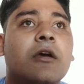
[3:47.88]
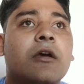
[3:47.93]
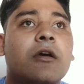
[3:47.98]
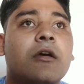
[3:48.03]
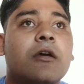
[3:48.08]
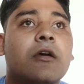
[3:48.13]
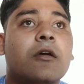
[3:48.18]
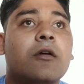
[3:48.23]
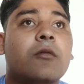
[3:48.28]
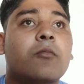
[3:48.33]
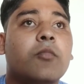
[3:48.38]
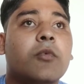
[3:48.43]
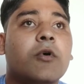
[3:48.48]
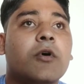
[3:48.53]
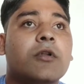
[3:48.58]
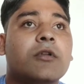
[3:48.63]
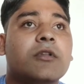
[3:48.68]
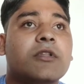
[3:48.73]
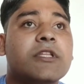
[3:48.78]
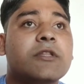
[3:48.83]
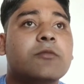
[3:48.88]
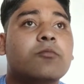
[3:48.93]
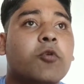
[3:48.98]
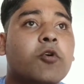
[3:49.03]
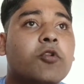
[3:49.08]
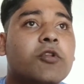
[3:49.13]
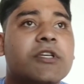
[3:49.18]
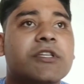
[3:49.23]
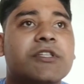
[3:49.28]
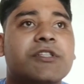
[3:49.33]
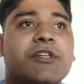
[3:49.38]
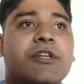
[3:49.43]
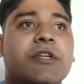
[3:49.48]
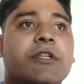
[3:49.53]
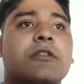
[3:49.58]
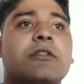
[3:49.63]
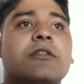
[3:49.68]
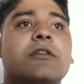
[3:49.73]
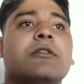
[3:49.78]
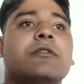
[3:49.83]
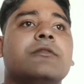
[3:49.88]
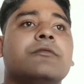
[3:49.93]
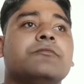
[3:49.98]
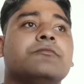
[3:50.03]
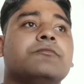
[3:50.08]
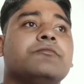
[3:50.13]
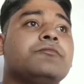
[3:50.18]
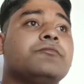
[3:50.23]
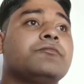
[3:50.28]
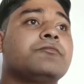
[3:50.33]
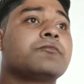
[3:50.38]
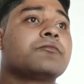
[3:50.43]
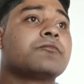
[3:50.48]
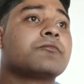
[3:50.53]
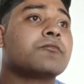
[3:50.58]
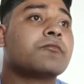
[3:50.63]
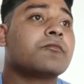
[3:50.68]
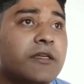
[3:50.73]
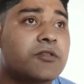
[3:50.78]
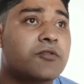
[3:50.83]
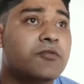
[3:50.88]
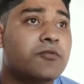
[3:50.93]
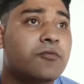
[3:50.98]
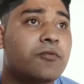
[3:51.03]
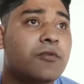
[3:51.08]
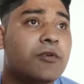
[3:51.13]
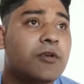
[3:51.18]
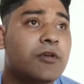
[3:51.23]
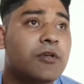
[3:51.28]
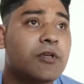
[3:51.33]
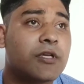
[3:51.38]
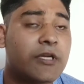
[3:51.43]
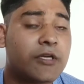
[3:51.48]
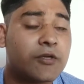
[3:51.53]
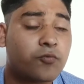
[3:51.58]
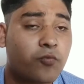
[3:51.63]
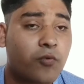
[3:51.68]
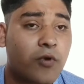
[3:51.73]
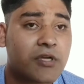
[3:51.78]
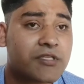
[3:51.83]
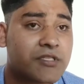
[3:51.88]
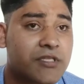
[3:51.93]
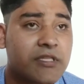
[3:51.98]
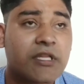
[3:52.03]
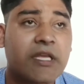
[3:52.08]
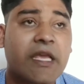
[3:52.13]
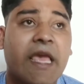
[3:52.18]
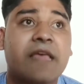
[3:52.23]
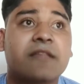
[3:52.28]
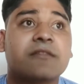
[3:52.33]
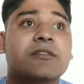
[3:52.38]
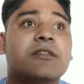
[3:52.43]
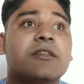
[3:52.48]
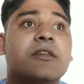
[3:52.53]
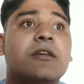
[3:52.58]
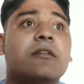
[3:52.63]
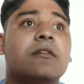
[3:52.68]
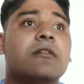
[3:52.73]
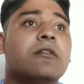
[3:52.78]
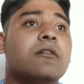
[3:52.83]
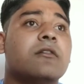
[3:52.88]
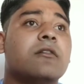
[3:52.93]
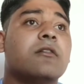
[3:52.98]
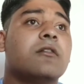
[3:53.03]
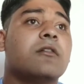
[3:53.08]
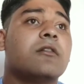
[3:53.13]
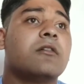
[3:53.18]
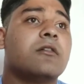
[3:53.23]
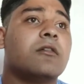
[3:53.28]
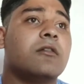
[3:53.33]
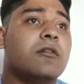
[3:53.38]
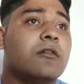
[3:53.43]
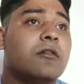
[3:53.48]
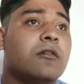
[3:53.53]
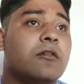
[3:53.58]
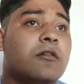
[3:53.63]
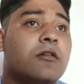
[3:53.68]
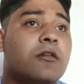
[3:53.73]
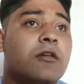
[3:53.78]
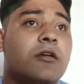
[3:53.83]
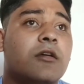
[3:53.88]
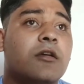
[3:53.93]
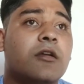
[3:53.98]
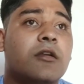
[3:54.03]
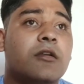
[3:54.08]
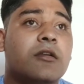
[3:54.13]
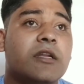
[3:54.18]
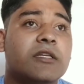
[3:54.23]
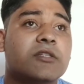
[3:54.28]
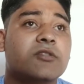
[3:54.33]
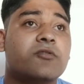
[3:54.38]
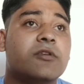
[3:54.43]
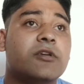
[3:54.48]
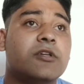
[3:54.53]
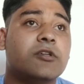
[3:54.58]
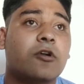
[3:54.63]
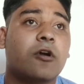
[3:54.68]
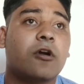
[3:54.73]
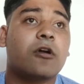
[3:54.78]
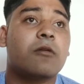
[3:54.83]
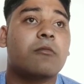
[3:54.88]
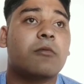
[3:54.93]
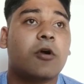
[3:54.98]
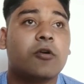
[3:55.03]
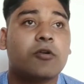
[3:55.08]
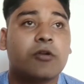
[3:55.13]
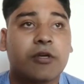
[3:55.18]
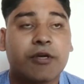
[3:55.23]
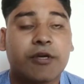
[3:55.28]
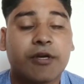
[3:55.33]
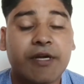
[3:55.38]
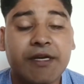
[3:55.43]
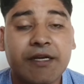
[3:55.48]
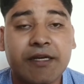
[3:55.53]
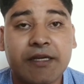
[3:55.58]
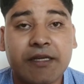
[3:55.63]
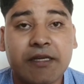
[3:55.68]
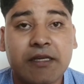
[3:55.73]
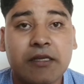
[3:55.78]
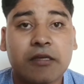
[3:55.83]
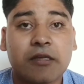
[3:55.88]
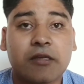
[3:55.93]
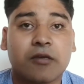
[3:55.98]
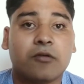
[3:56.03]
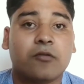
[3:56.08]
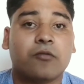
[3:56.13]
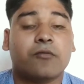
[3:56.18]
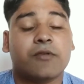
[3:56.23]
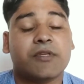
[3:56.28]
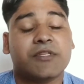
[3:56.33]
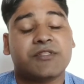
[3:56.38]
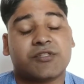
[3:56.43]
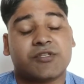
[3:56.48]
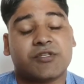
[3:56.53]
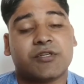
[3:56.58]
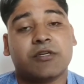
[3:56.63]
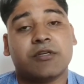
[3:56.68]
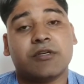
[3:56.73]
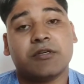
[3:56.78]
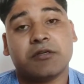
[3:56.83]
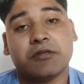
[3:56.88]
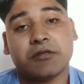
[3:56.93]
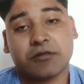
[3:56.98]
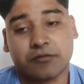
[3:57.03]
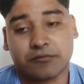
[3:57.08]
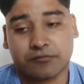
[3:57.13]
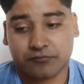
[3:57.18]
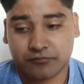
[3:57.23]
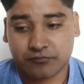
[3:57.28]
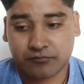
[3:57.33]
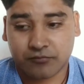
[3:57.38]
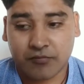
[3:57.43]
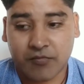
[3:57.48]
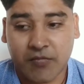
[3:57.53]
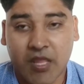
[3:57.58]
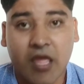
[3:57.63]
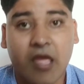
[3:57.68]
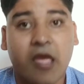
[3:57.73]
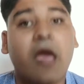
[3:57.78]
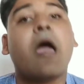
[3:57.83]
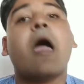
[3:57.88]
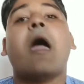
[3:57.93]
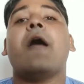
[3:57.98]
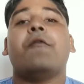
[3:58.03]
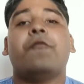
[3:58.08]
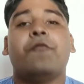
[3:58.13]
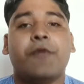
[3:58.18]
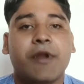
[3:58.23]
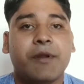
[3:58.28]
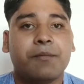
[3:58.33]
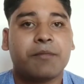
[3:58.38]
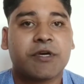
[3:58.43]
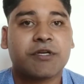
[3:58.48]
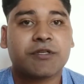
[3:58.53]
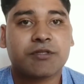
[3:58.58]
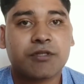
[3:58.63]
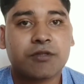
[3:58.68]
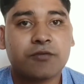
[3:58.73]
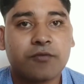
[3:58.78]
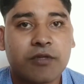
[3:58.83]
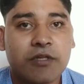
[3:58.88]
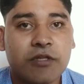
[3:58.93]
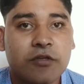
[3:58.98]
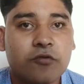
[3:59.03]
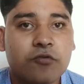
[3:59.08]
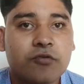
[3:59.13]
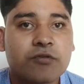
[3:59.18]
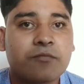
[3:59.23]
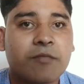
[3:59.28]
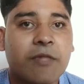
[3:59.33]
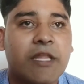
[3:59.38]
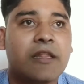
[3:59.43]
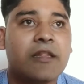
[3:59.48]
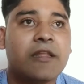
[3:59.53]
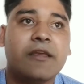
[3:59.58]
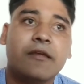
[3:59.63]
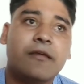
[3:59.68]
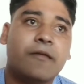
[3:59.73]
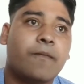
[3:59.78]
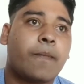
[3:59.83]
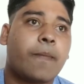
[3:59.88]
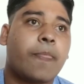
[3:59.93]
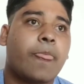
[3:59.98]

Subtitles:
Teeth bone strength. Next, it works in cancer. Next, we'll talk about green tea, which every person will use mainly.